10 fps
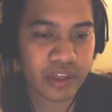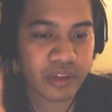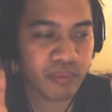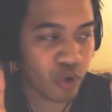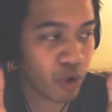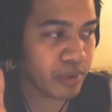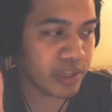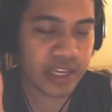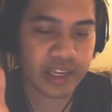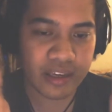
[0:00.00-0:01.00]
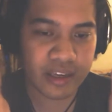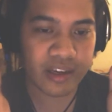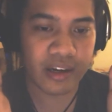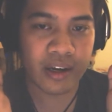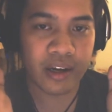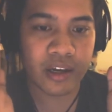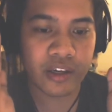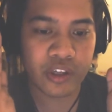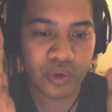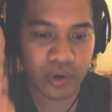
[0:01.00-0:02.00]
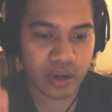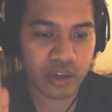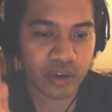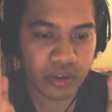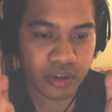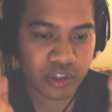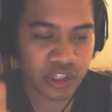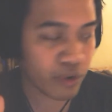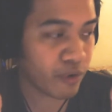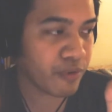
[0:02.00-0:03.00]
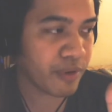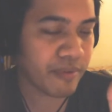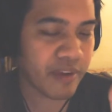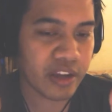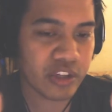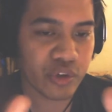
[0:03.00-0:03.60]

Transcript: normally there's 0 frame advantage,